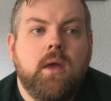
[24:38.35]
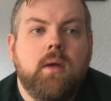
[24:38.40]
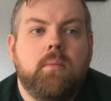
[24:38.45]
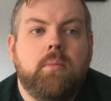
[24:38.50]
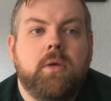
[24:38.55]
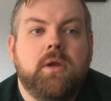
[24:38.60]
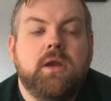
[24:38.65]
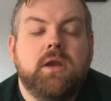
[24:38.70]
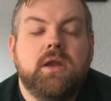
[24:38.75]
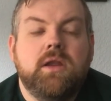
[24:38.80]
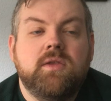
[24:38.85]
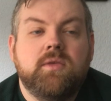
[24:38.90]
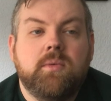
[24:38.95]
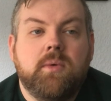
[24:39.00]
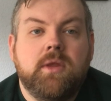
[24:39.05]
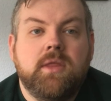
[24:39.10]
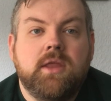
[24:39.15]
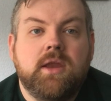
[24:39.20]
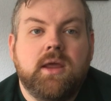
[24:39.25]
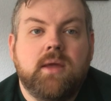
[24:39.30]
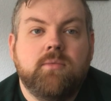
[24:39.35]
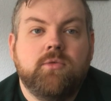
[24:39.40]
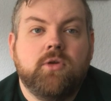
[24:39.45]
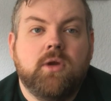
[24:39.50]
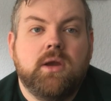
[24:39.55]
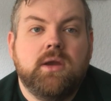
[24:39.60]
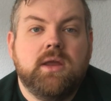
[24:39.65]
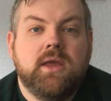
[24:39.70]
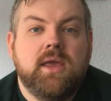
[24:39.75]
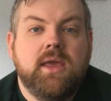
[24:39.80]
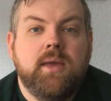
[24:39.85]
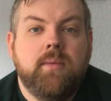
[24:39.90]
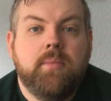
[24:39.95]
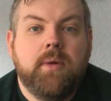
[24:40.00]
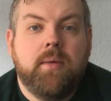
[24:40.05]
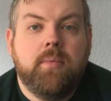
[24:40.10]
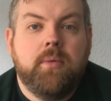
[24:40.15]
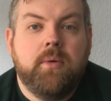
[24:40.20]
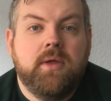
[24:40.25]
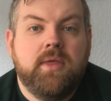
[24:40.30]
but it is one that I'm trying to keep
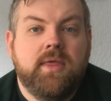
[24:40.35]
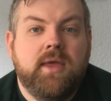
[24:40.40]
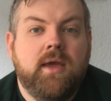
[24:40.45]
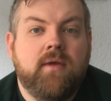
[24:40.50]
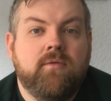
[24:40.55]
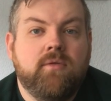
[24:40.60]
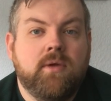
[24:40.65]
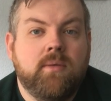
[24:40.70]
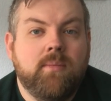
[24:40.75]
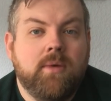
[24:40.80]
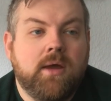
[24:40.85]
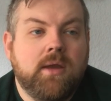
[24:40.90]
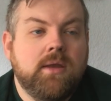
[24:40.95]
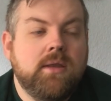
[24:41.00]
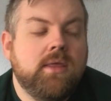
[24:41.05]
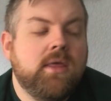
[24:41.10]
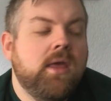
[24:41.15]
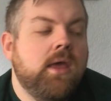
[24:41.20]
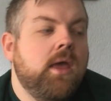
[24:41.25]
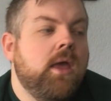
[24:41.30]
up with every month,